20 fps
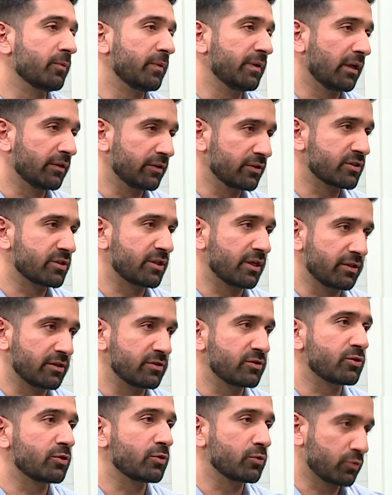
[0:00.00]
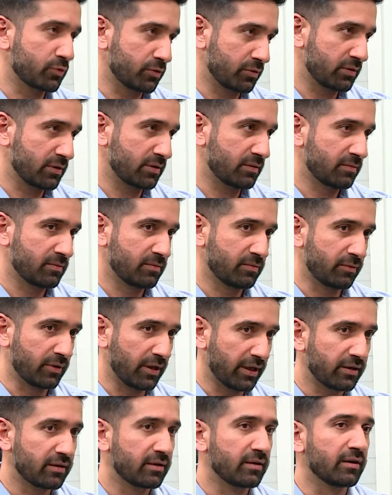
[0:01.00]
with other state institutions
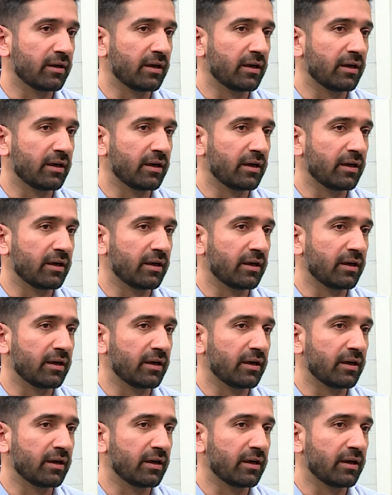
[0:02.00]
right?